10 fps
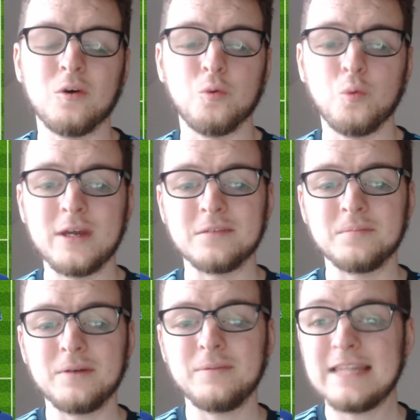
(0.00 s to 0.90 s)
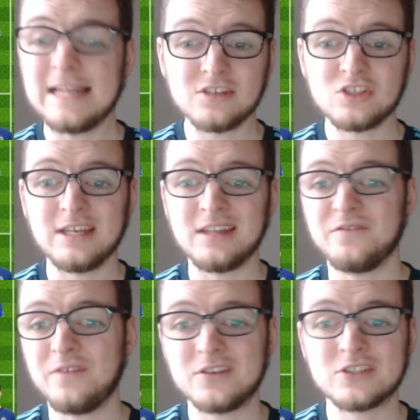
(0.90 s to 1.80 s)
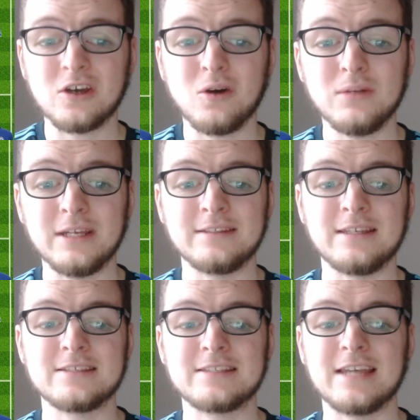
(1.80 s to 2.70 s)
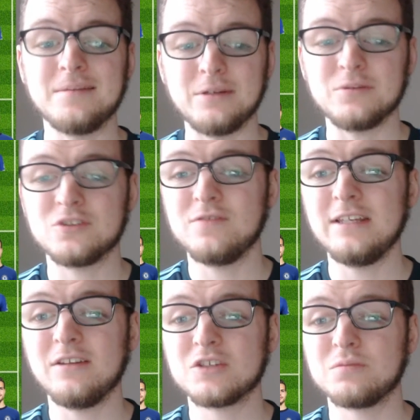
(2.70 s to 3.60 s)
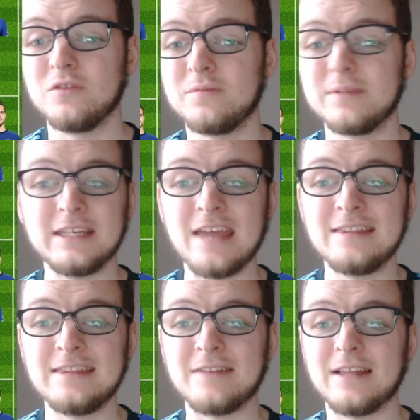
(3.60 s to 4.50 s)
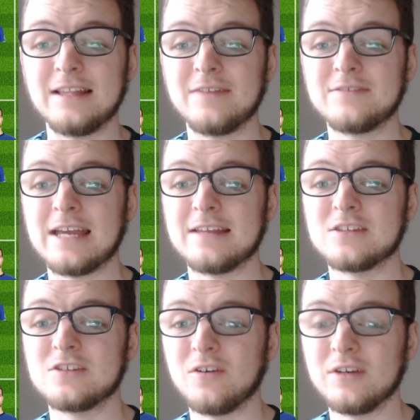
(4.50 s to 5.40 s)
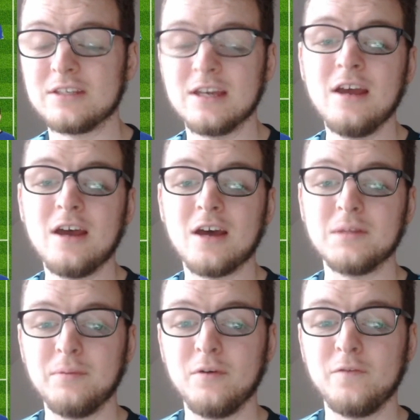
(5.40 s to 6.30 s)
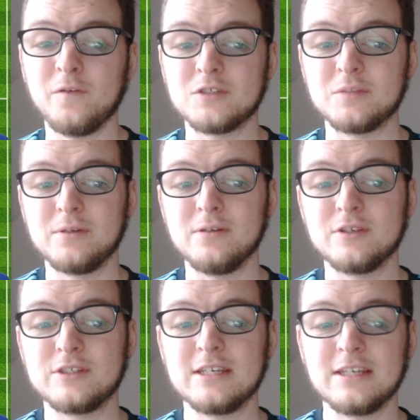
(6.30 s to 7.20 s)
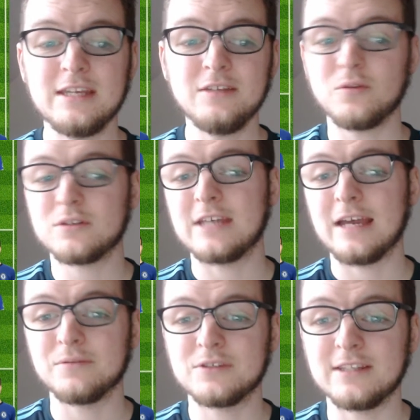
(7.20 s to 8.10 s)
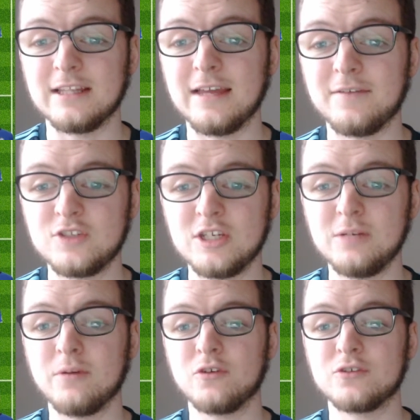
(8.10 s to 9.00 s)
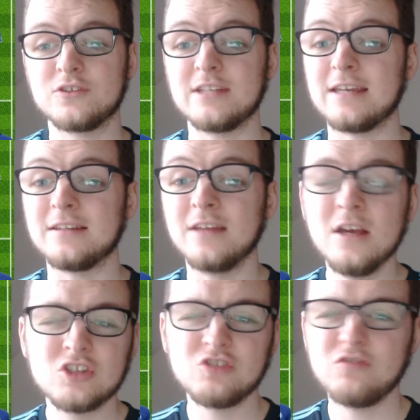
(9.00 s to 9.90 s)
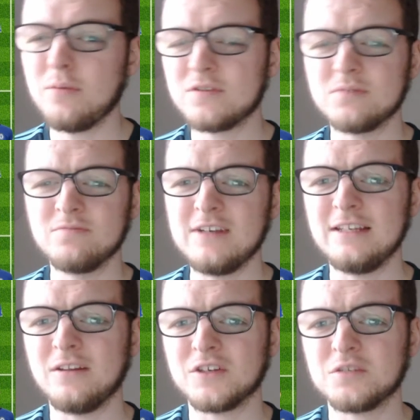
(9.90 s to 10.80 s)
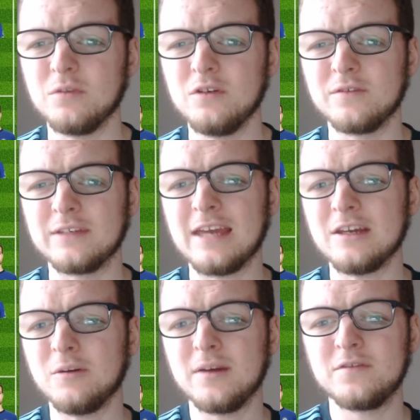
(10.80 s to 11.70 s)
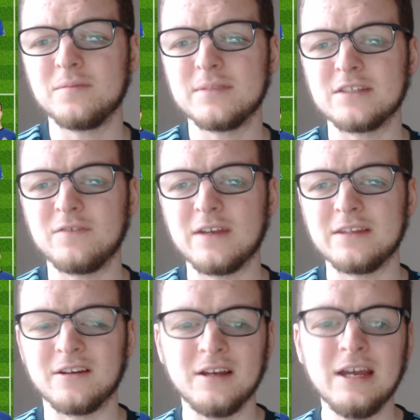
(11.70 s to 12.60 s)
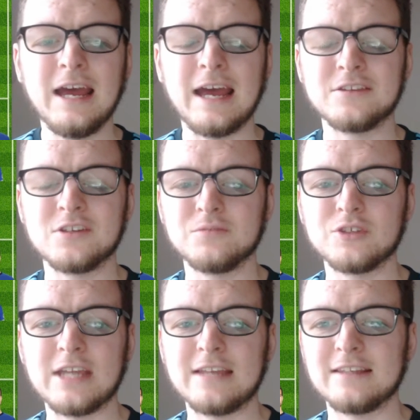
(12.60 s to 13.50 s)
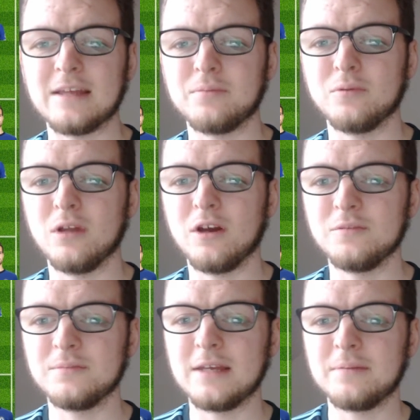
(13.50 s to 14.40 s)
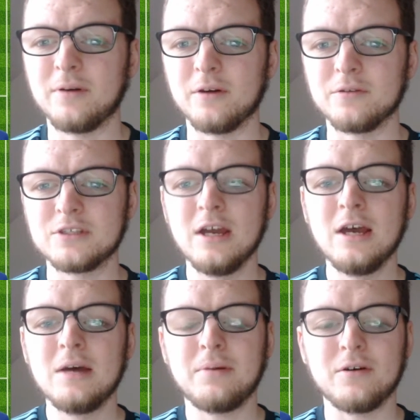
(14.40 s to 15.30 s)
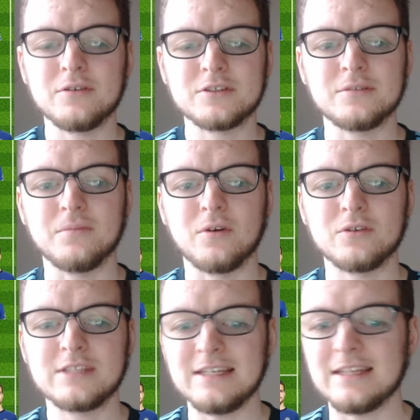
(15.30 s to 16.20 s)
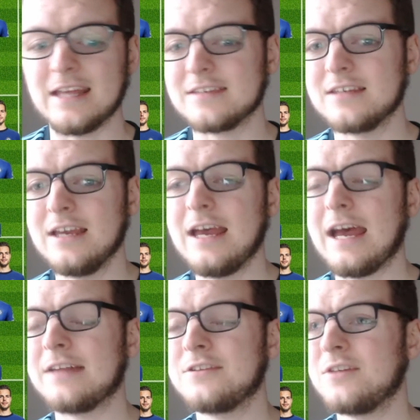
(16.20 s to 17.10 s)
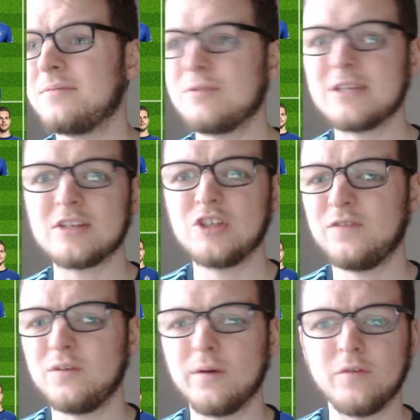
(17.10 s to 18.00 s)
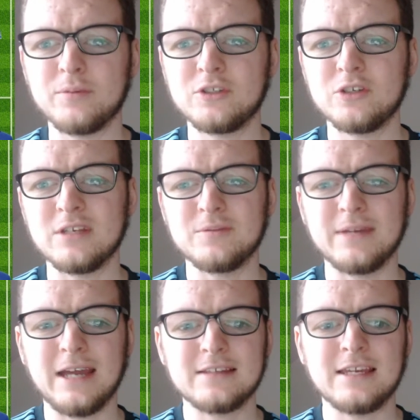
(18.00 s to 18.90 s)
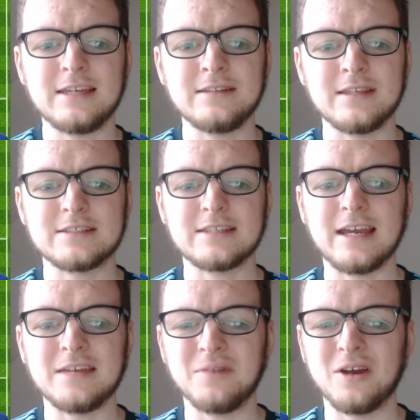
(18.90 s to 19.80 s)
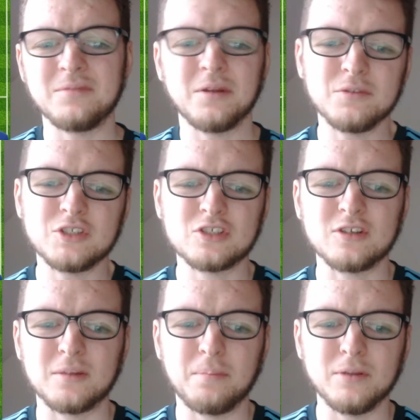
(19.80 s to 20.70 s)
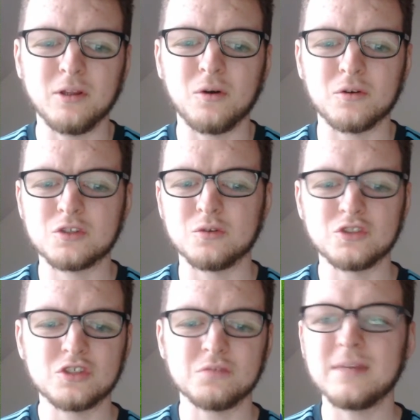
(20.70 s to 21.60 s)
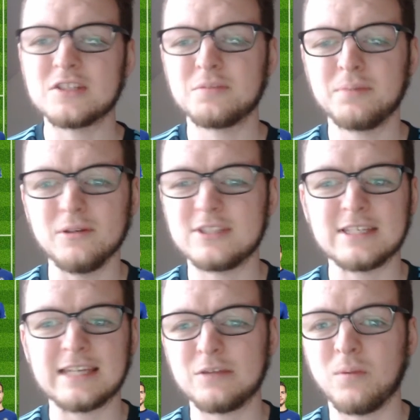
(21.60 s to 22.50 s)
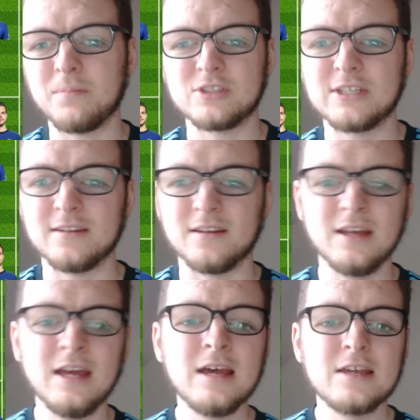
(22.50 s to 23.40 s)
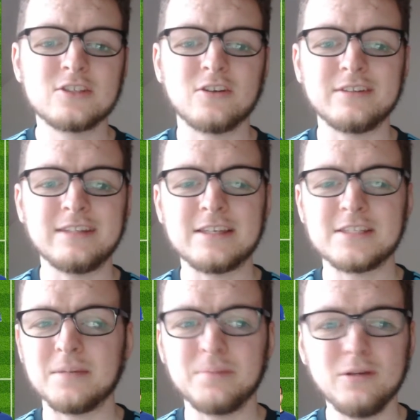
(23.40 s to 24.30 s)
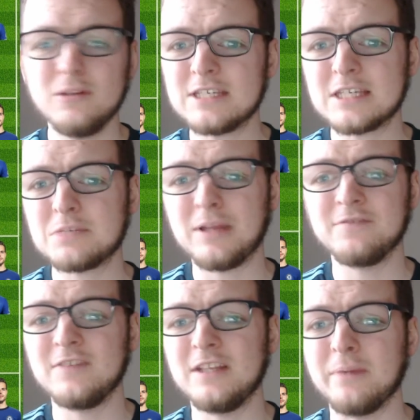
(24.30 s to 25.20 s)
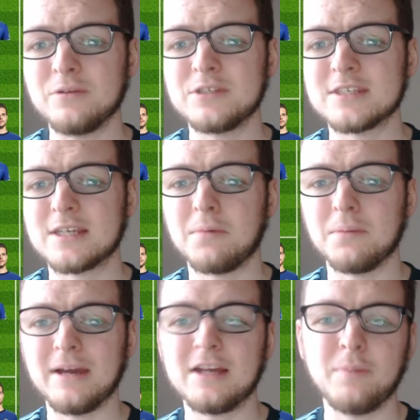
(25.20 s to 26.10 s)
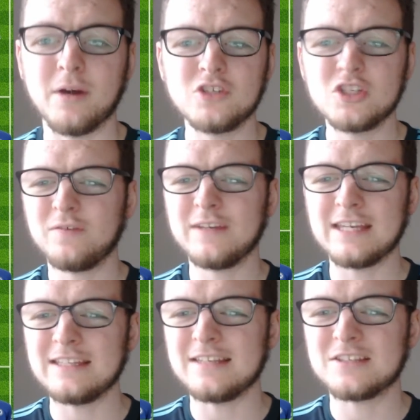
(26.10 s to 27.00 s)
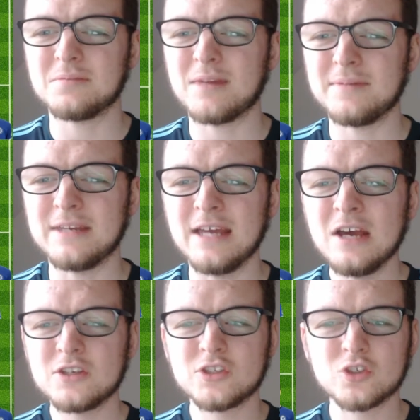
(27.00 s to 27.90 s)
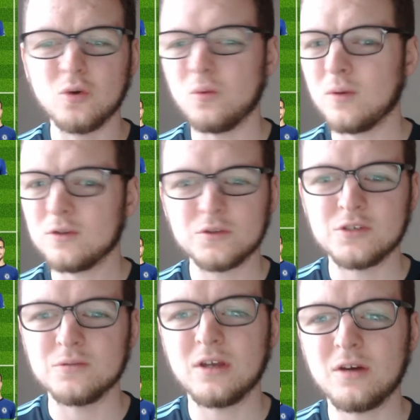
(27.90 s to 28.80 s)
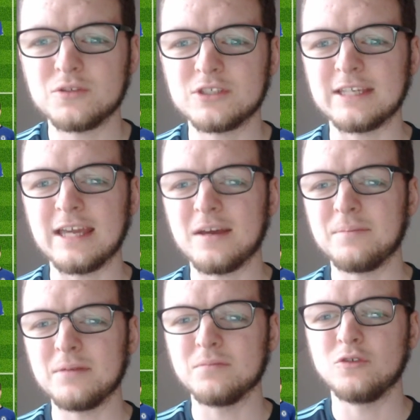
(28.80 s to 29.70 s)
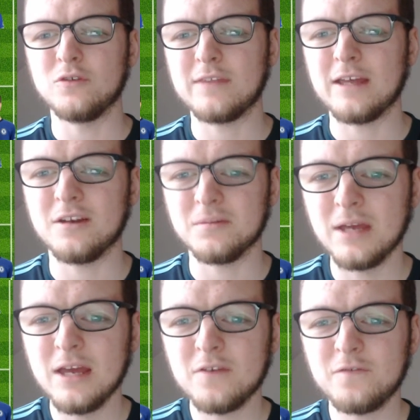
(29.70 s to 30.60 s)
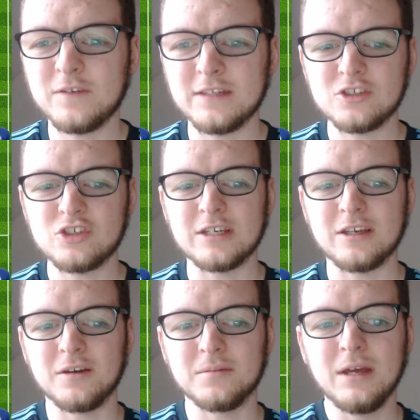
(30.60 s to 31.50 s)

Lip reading: a win. But we did actually get the first goal in this game, and it was a really nice movement again down that left-hand side. The ball falls to Pulisic, he knocks it out to the left, Chilwell crosses it in, Giroud with some really nice movement getting away from his defender and just heading that ball home near post past Martinez. And there was actually a few other opportunities we had in this game that we just blocked or just missed. Pulisic had one which hit the side netting, and Pulisic's playing really well since coming back, but I just think he needs to maybe score 1 or 2 goals to get a bit more of that finishing